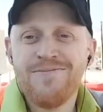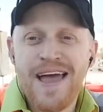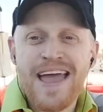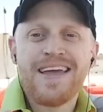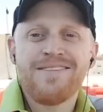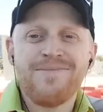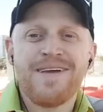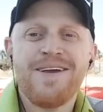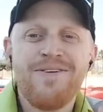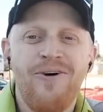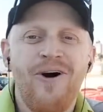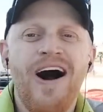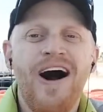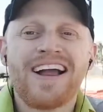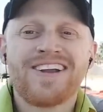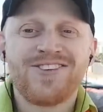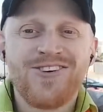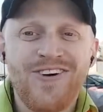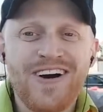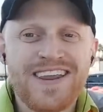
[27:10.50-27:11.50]
make me
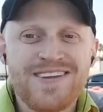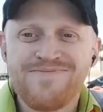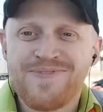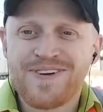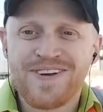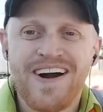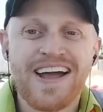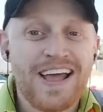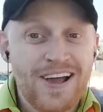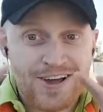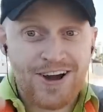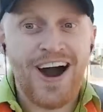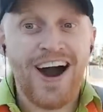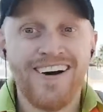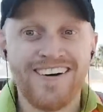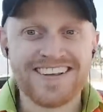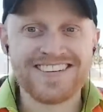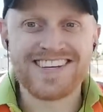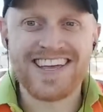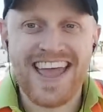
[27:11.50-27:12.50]
walk 20, like a
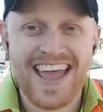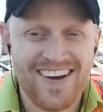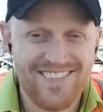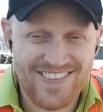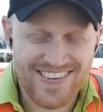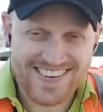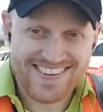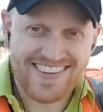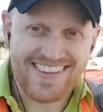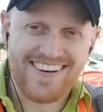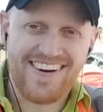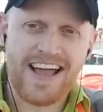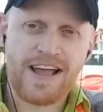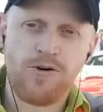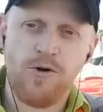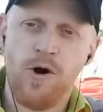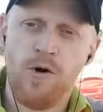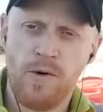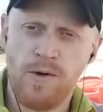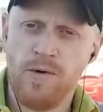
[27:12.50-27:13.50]
college campus. And they're like,
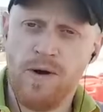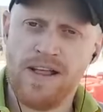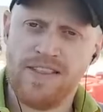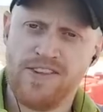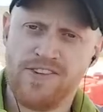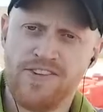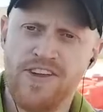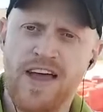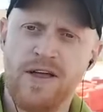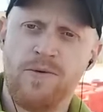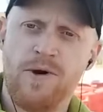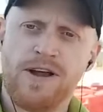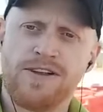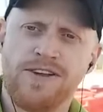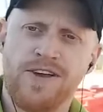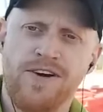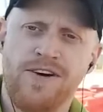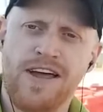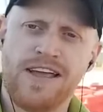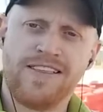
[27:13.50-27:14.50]
well, we want the sidewalk
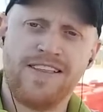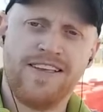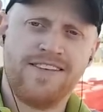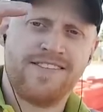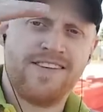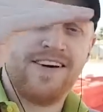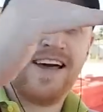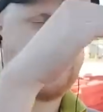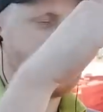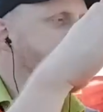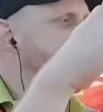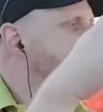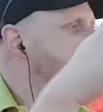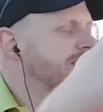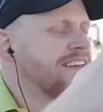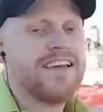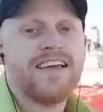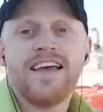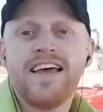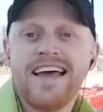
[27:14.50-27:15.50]
to go like this and like this.
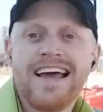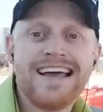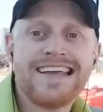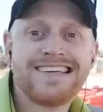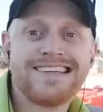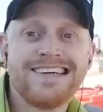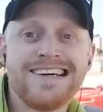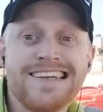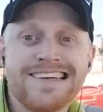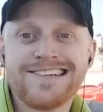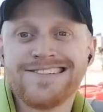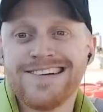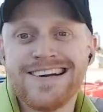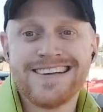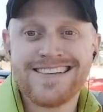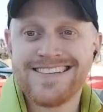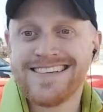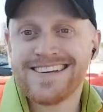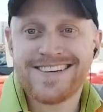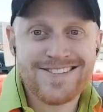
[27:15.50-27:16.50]
I cut
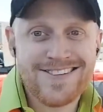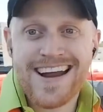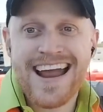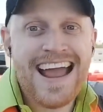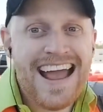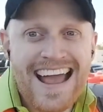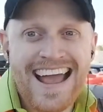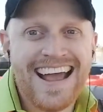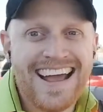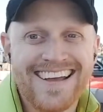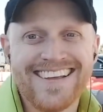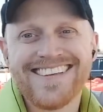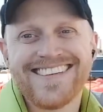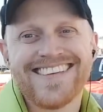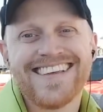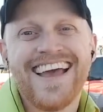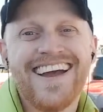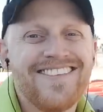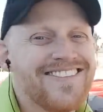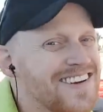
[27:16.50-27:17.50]
across the grass.
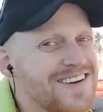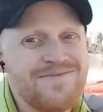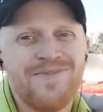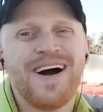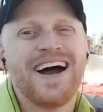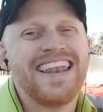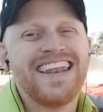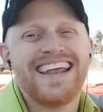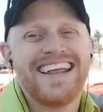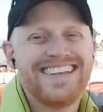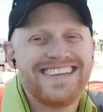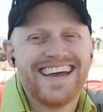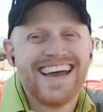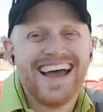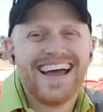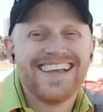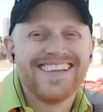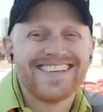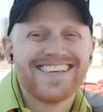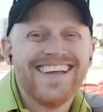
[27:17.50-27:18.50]
Everybody
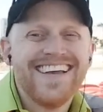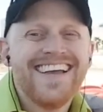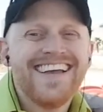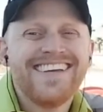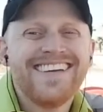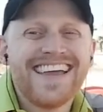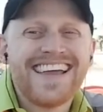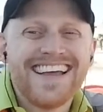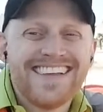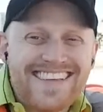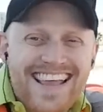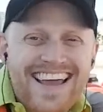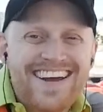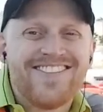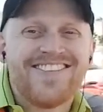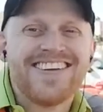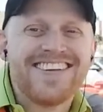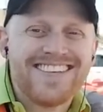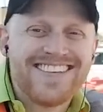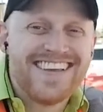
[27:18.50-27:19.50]
does because
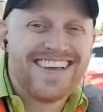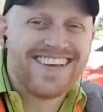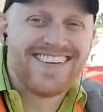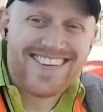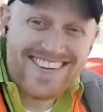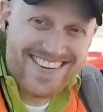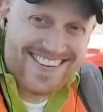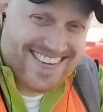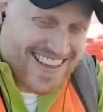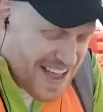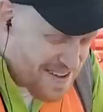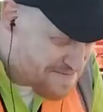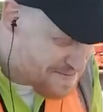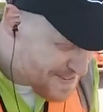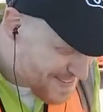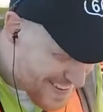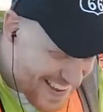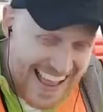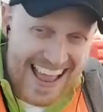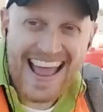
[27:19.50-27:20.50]
every single step
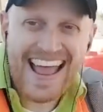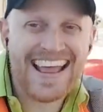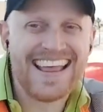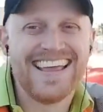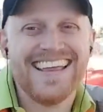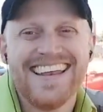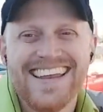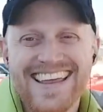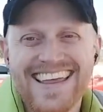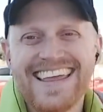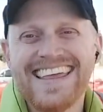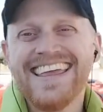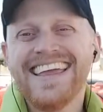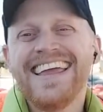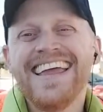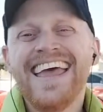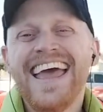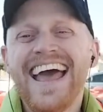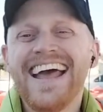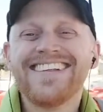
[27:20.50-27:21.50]
is agony.
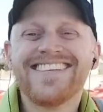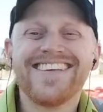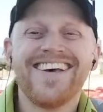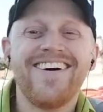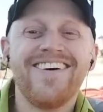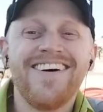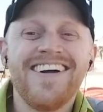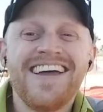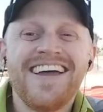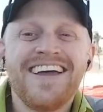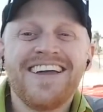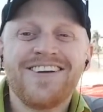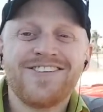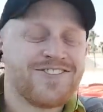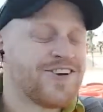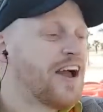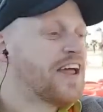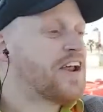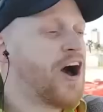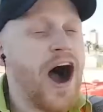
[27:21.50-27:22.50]
And so you're
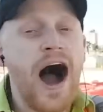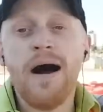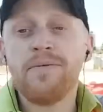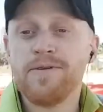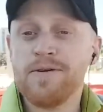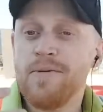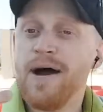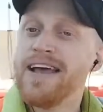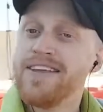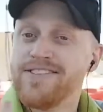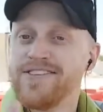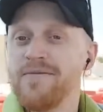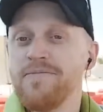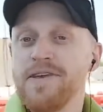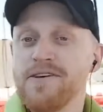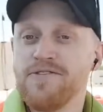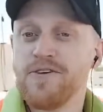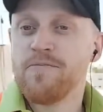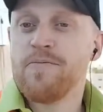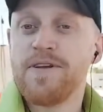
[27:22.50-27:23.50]
trying to optimize
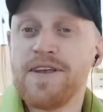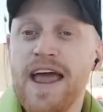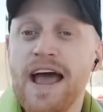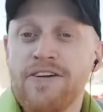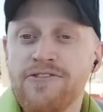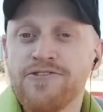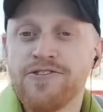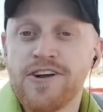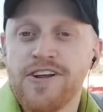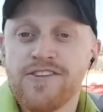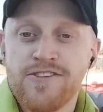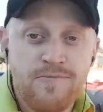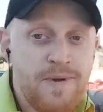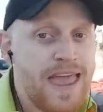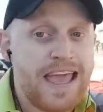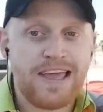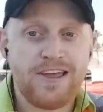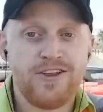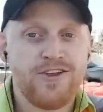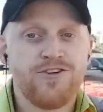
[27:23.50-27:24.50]
something for pedestrians
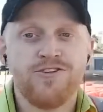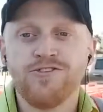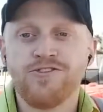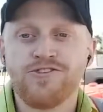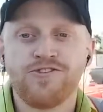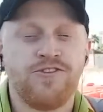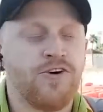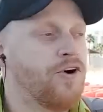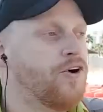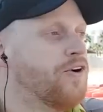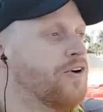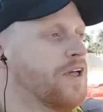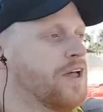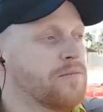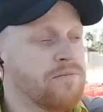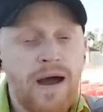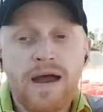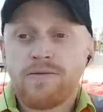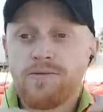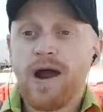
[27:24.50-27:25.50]
make it useful
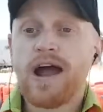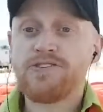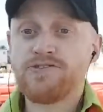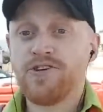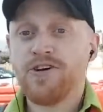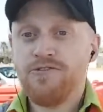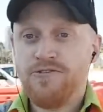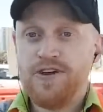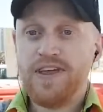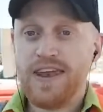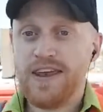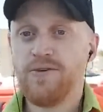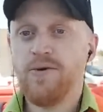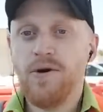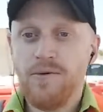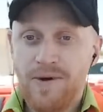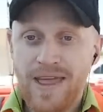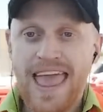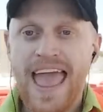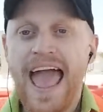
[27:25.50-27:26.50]
by retrofitting
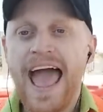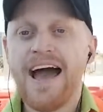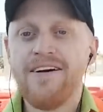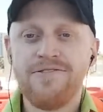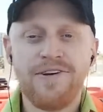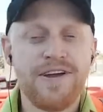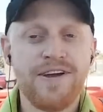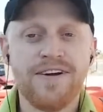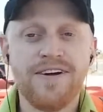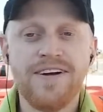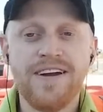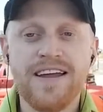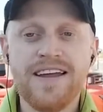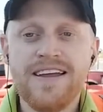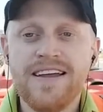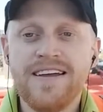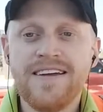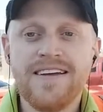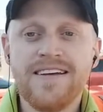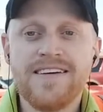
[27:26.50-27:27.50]
what we have here.
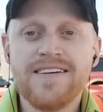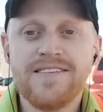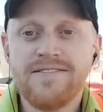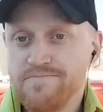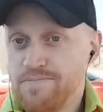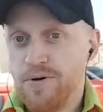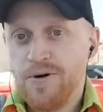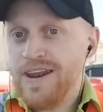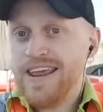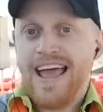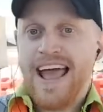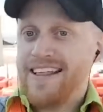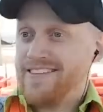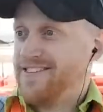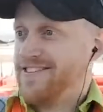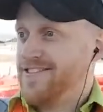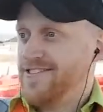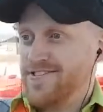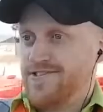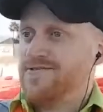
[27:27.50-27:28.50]
Putting that
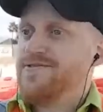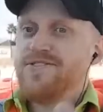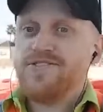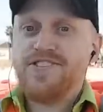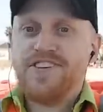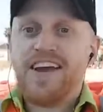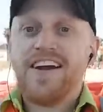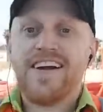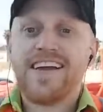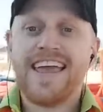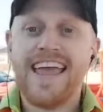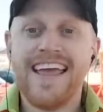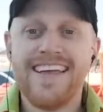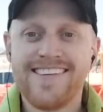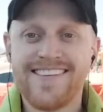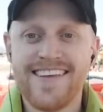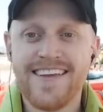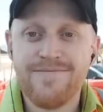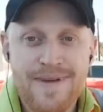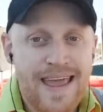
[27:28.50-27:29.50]

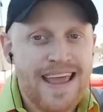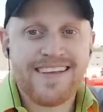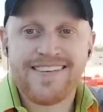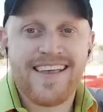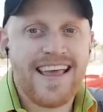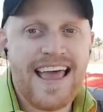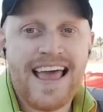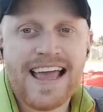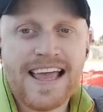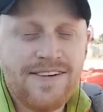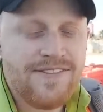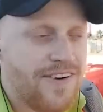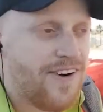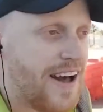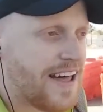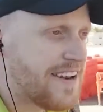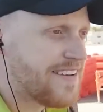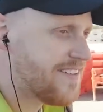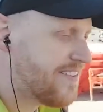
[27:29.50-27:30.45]
staircase in makes a heck of a lot of